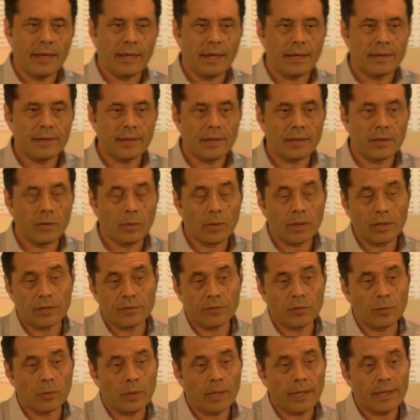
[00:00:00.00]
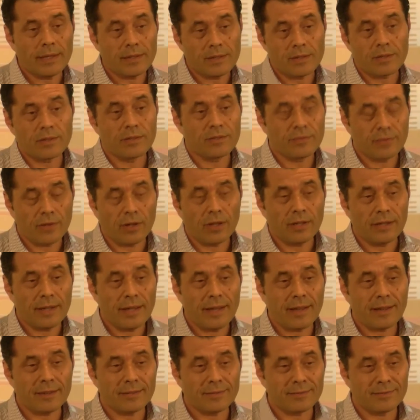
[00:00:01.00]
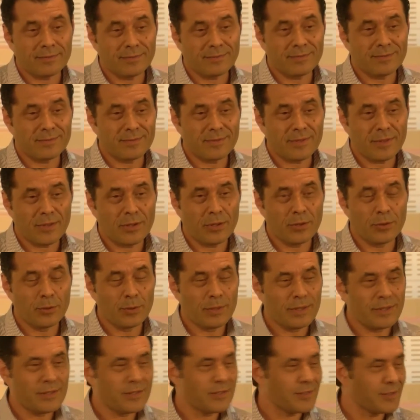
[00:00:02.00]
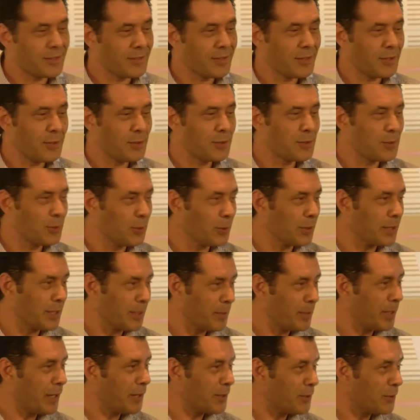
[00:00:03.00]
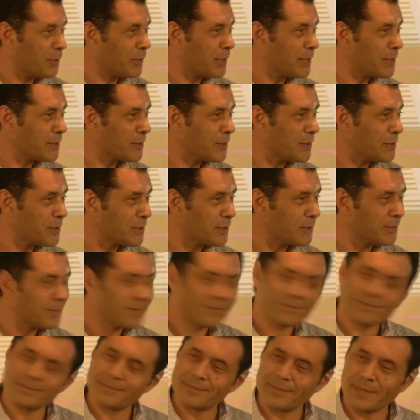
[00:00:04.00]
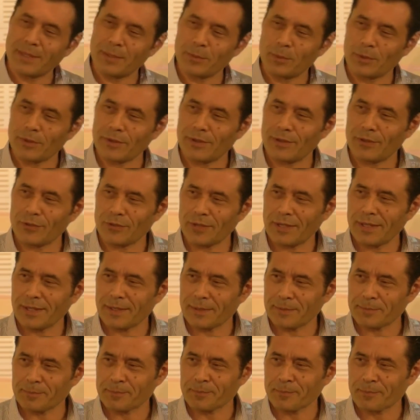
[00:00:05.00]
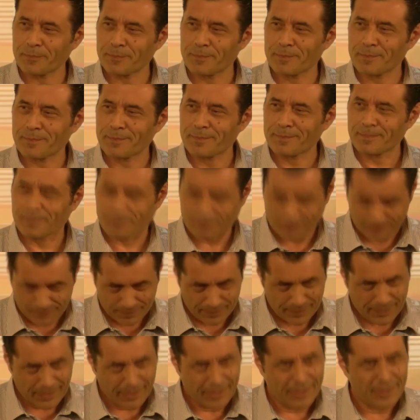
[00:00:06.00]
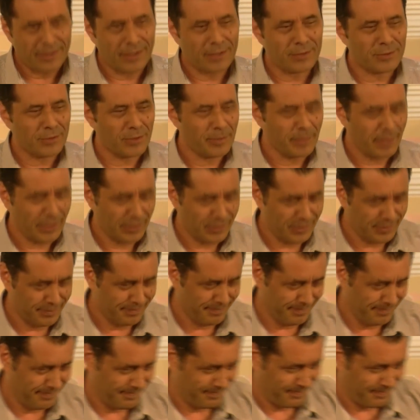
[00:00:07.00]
and they're a wonderful way to find out who's talking about your research and what they're saying. Thanks very much.